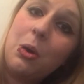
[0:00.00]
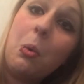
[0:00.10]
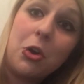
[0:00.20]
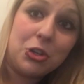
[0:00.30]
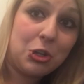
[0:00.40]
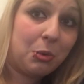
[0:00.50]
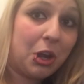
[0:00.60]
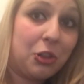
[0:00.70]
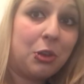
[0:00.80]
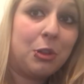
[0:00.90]
wanting to
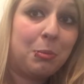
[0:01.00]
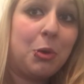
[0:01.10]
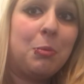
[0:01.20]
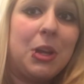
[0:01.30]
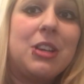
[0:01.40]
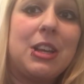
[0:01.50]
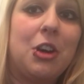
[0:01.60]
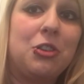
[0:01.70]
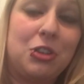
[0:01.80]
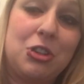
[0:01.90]
work through the book because I
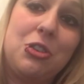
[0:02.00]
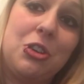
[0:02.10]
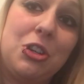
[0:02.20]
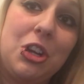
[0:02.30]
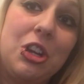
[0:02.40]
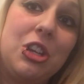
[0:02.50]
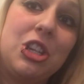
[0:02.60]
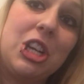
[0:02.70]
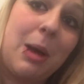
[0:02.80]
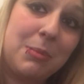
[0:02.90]
understood
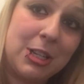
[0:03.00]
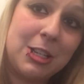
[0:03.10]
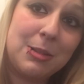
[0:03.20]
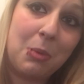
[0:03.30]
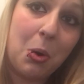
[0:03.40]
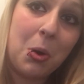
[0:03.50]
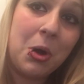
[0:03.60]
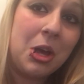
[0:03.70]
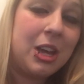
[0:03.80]
the chapters more.